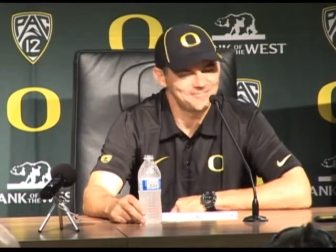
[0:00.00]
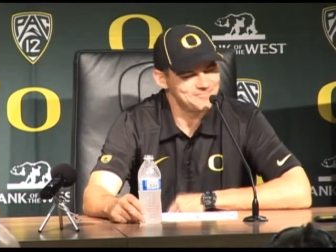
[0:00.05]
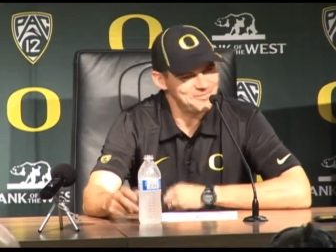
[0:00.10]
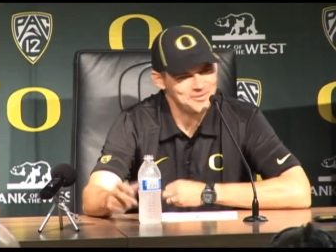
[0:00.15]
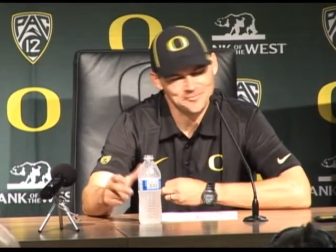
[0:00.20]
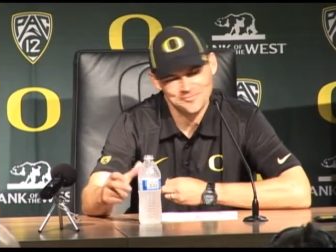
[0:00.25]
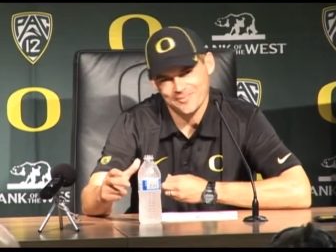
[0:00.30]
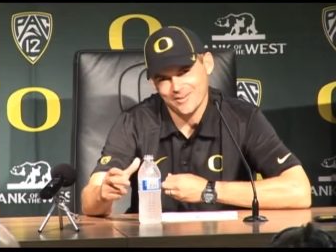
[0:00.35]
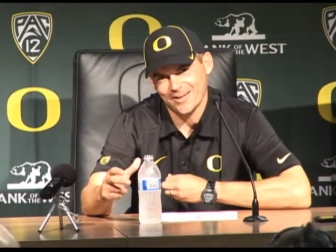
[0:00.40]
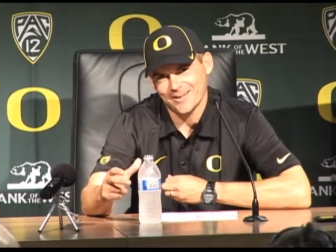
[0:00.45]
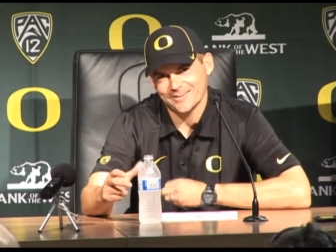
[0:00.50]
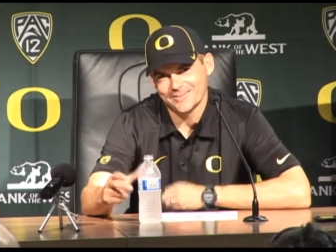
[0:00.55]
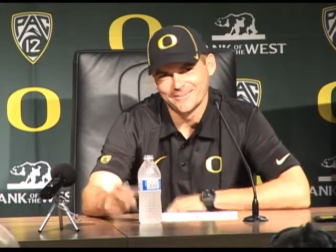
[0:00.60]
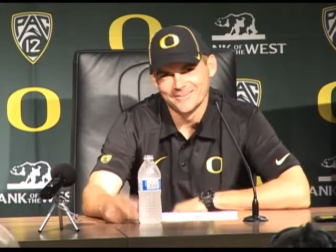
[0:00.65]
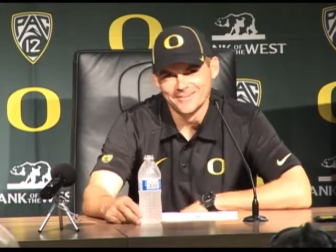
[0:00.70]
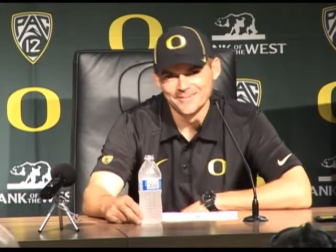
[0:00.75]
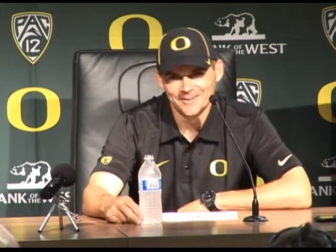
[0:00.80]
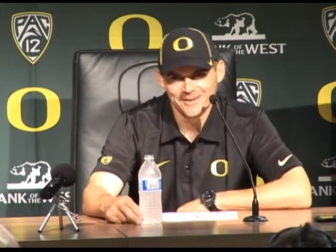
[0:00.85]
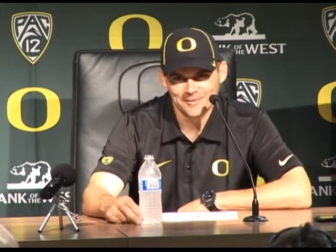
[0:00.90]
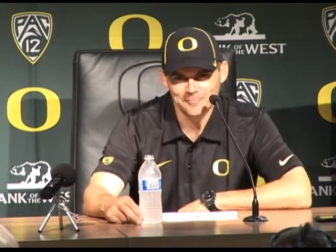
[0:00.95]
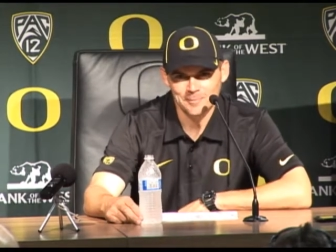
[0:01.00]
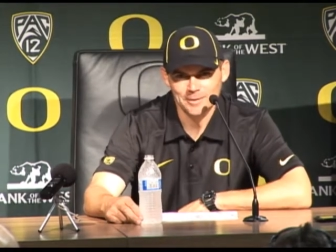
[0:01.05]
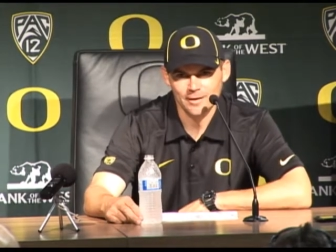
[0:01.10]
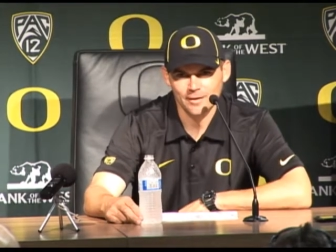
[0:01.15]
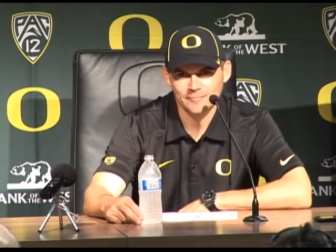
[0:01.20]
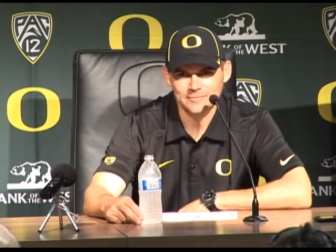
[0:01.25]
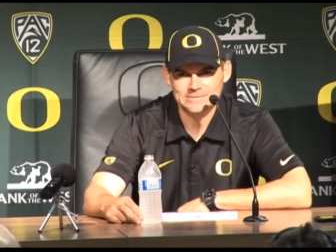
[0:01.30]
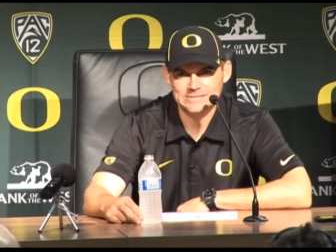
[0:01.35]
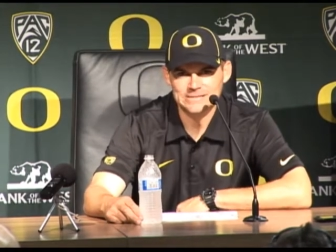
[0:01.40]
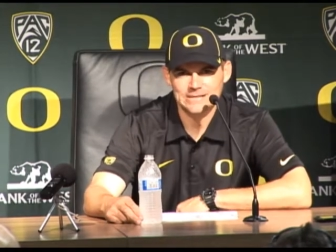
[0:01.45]
Felt fine. I mean,
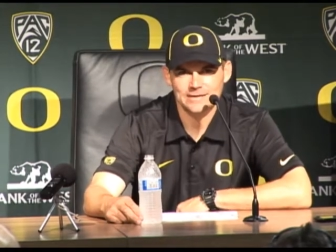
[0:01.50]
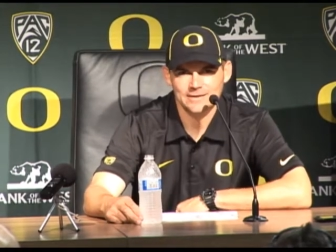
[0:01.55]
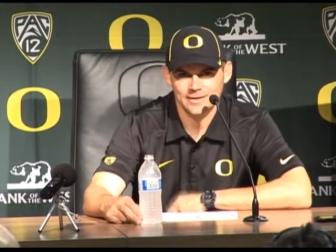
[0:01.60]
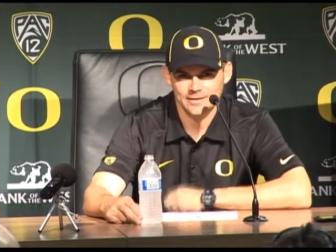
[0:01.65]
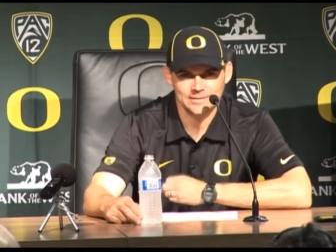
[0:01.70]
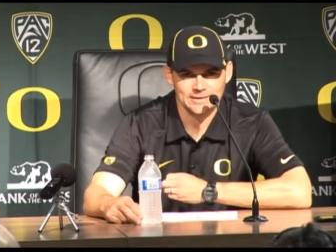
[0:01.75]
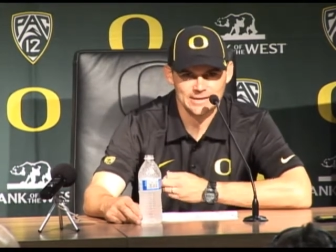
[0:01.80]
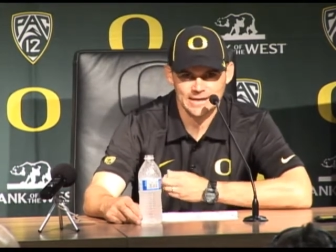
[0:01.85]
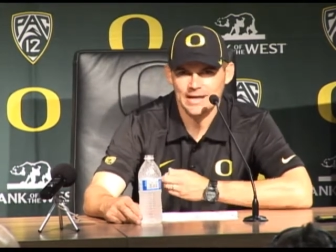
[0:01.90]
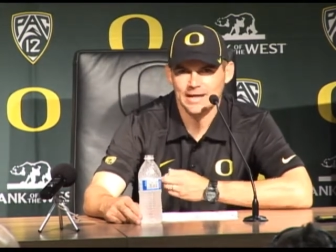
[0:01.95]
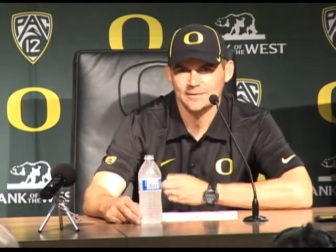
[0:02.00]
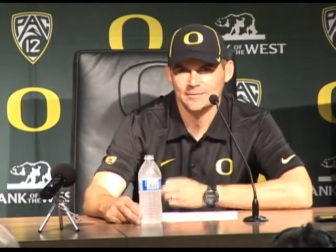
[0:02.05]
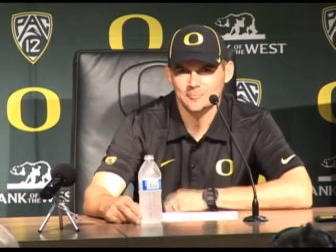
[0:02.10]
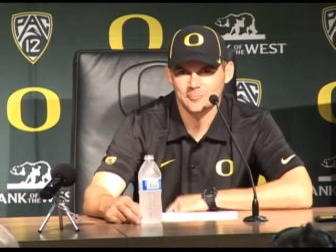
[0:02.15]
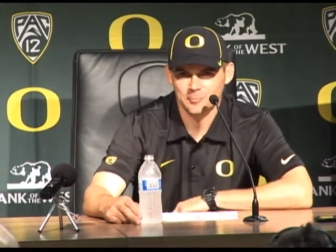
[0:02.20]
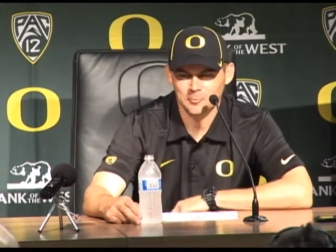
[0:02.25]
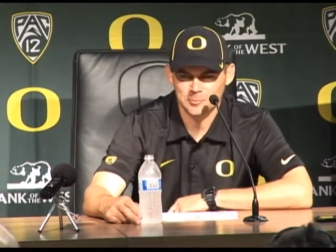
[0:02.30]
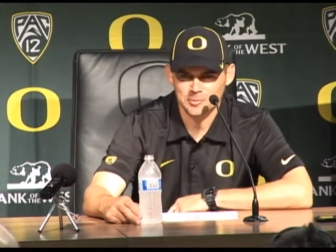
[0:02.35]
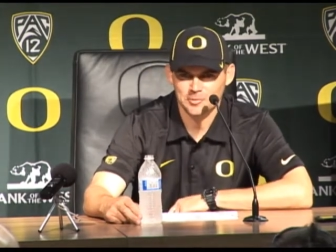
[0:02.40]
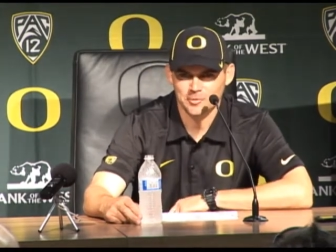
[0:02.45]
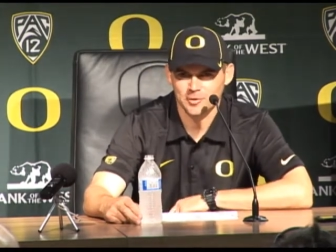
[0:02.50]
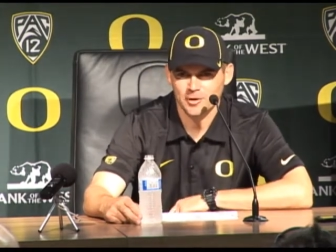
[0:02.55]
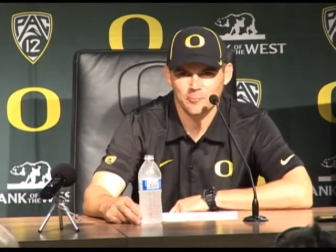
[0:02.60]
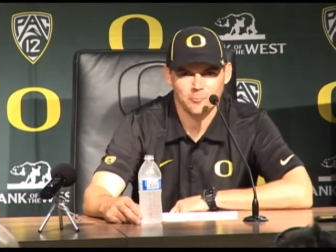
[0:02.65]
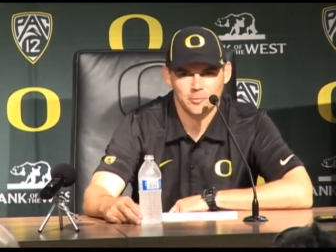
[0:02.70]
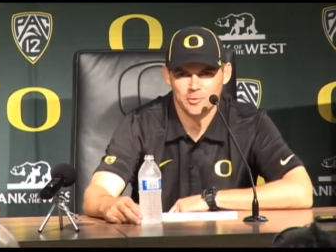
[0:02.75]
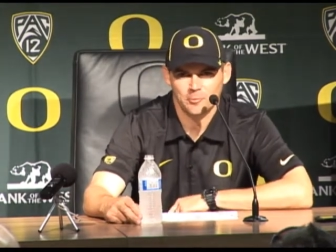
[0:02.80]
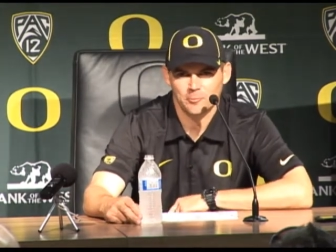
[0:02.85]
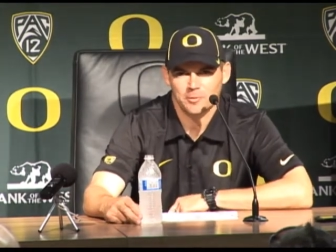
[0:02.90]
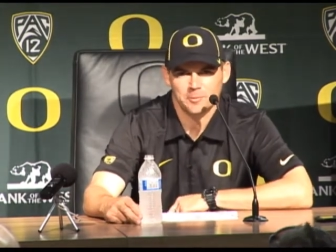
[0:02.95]
obviously, at the end, when we look
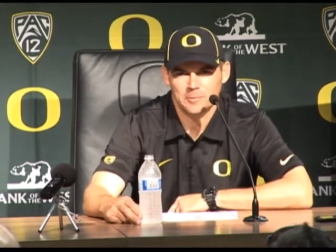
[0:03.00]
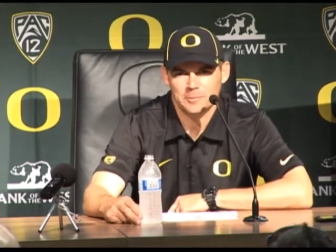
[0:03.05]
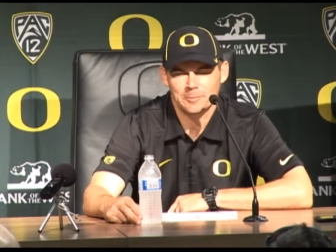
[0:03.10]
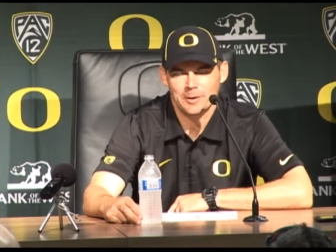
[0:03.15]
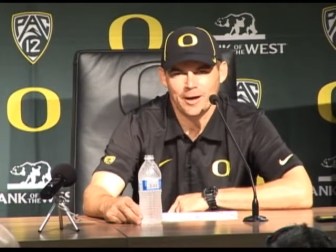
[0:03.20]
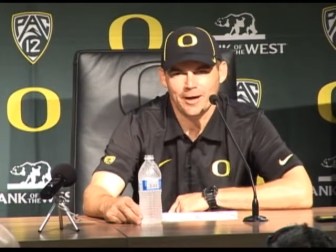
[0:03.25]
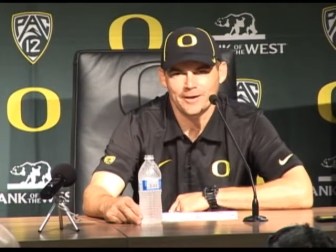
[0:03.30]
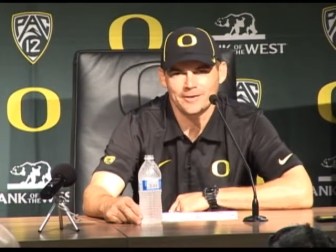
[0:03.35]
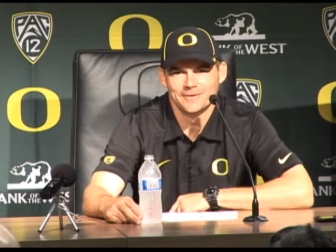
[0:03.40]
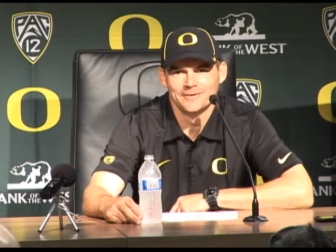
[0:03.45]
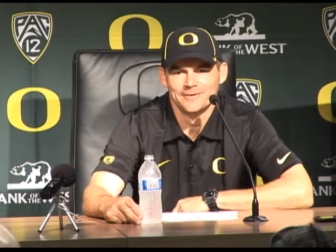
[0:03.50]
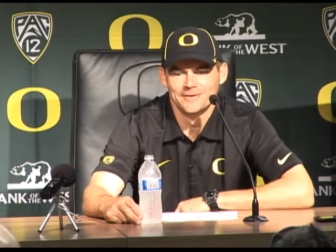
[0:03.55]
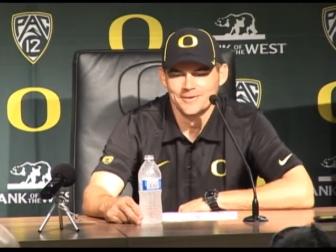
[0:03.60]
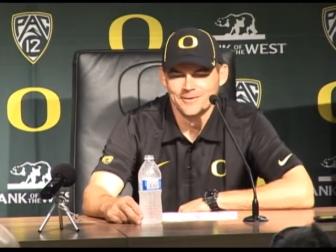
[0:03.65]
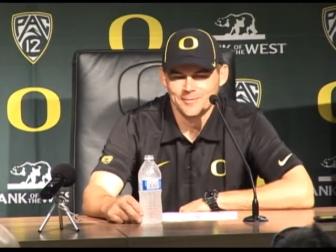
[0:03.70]
up, we don't want to be behind.